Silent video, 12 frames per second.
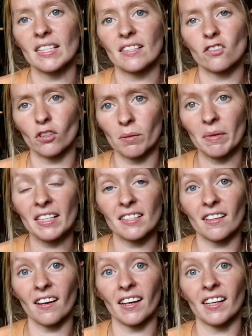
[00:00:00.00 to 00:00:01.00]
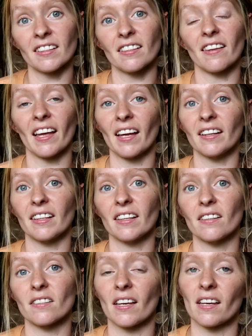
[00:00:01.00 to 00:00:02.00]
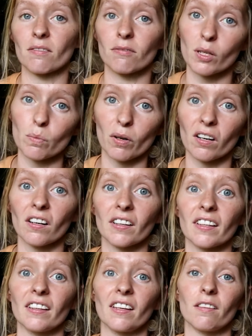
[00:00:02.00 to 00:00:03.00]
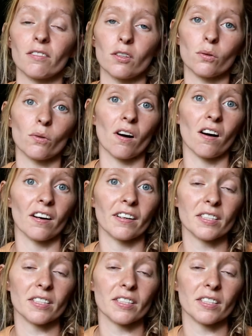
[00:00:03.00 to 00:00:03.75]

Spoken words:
streaming site that is a free perk if you are